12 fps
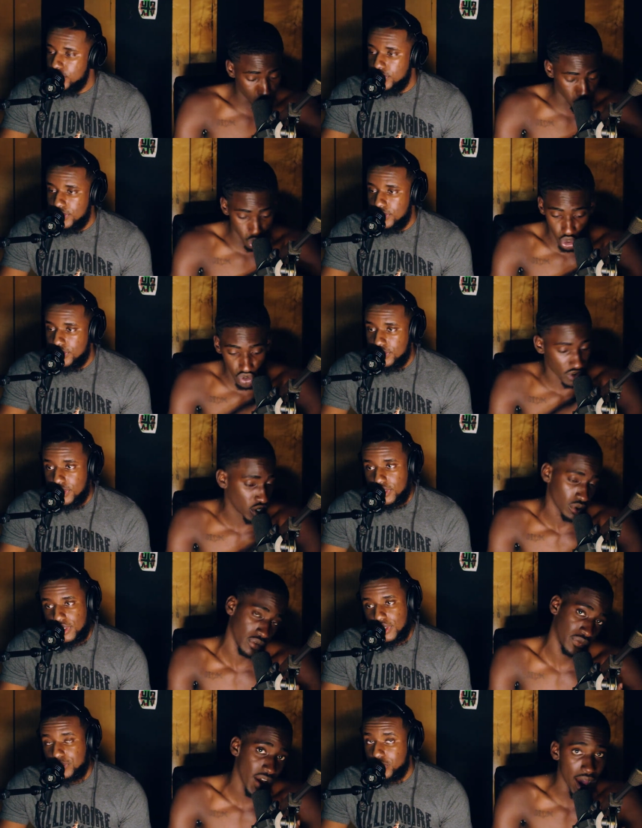Speaker 1: so you already
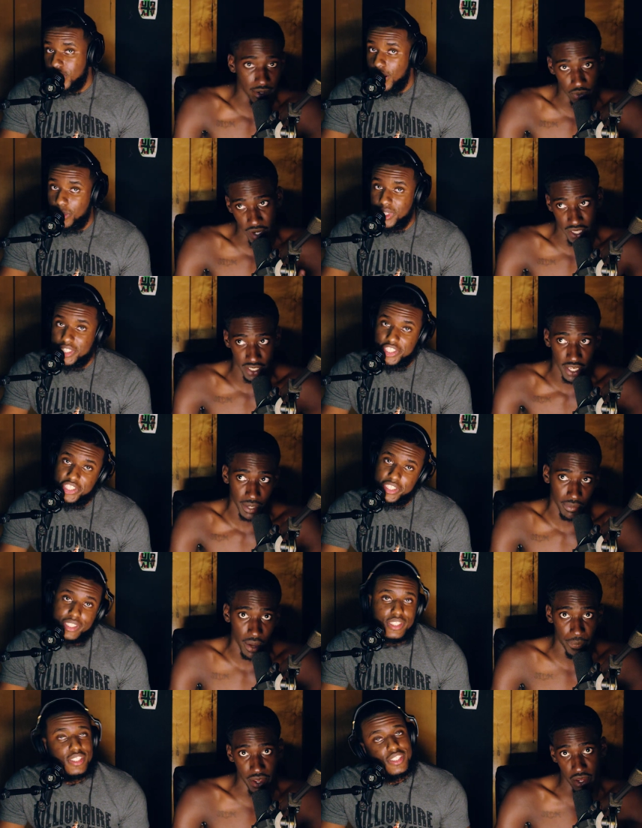know the vibes. We to get shit. him
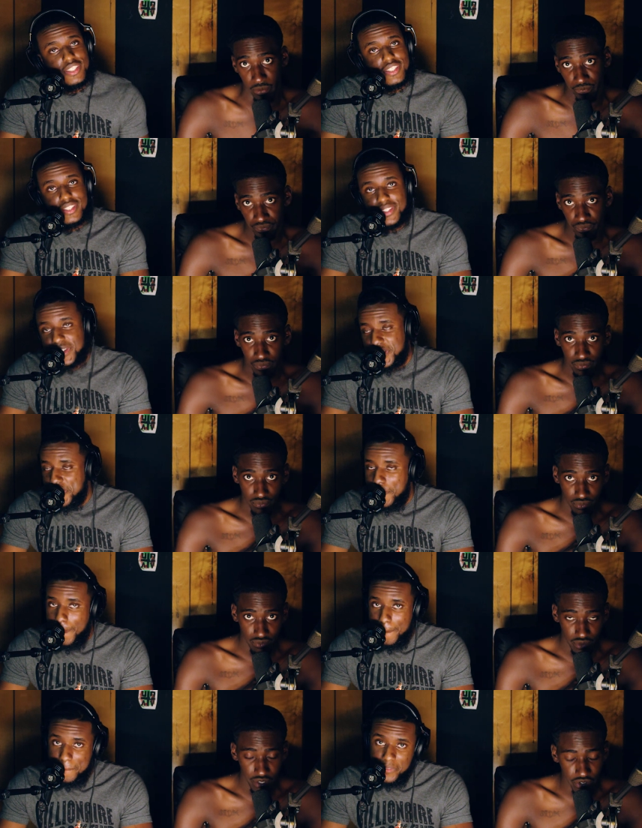up here.
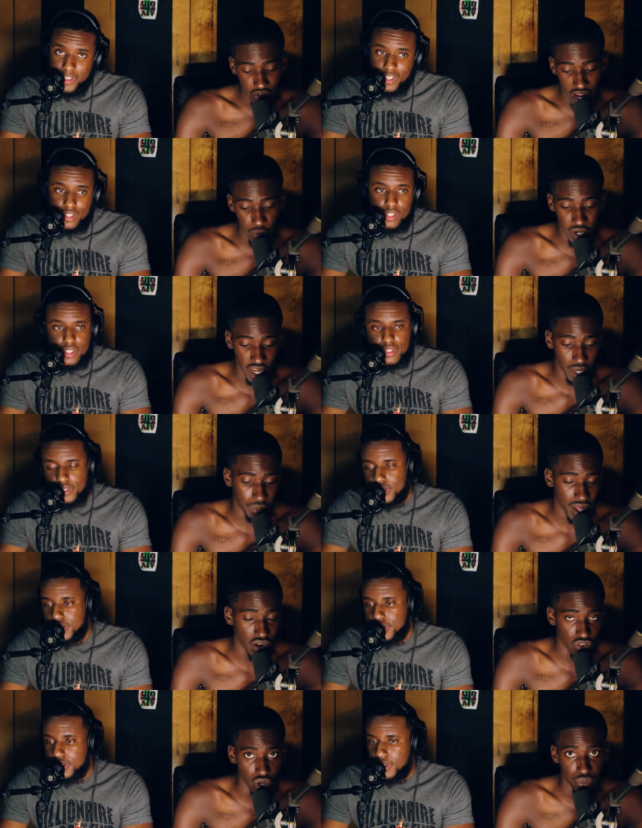Right, we here to
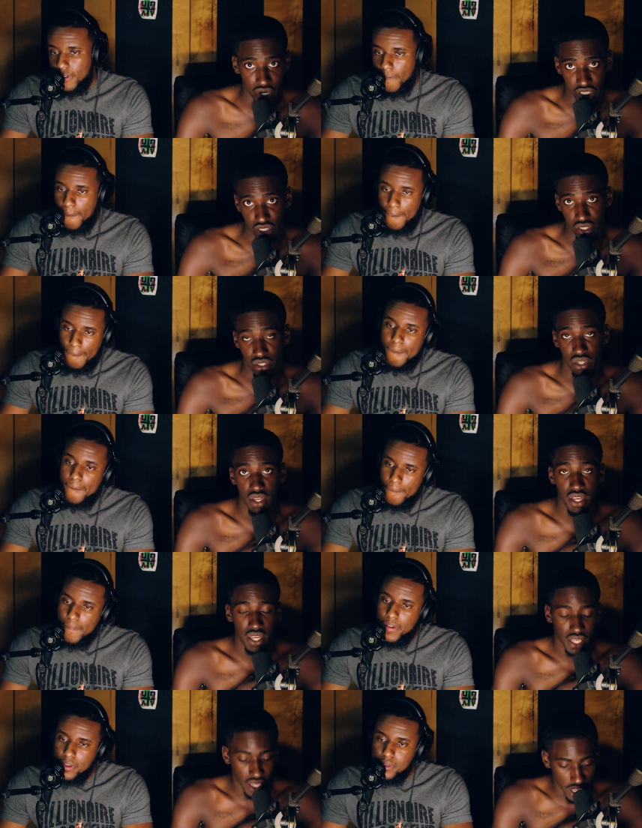apply real pressure.
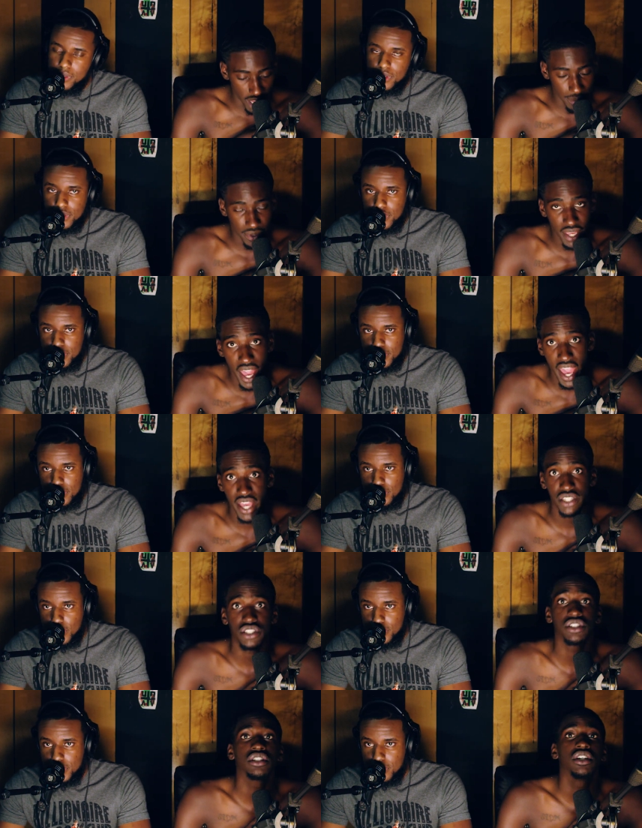KM Kash. That's
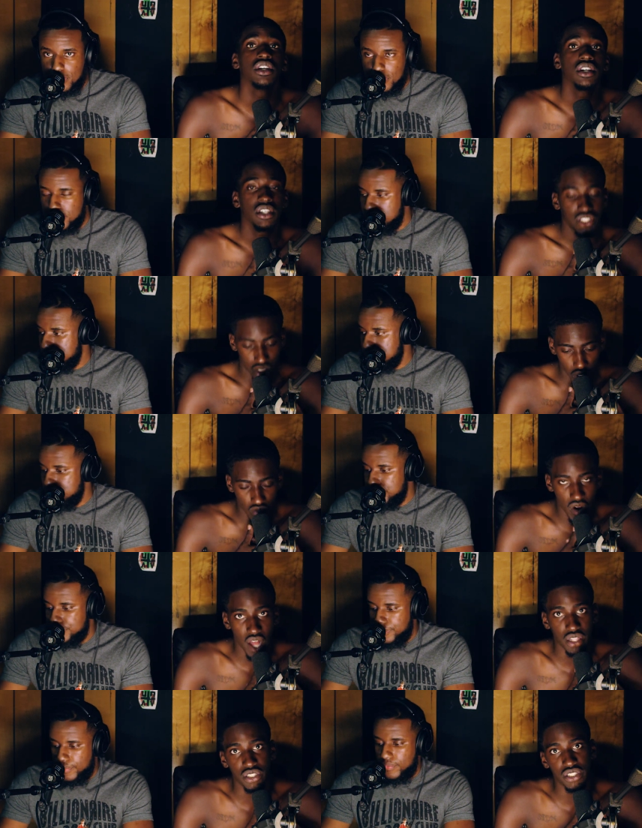what we do. So
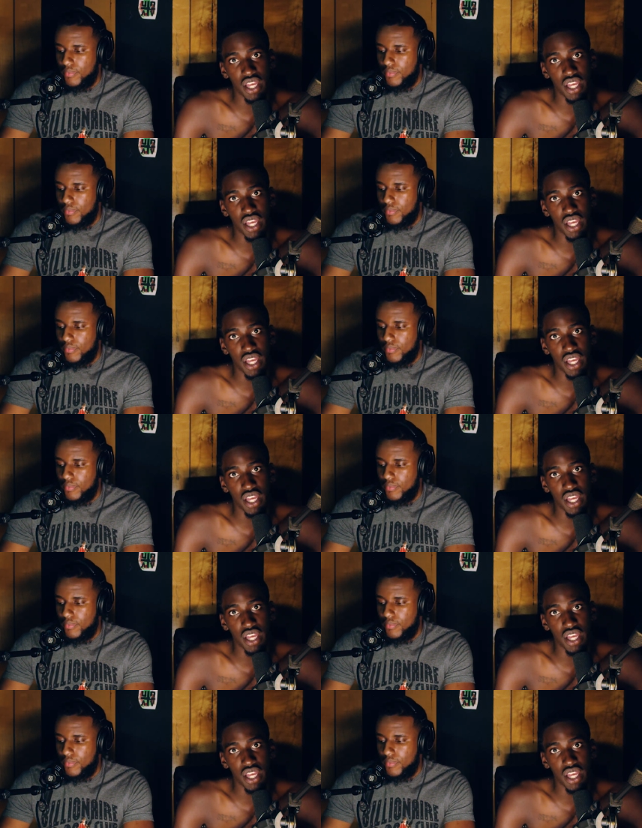Rockland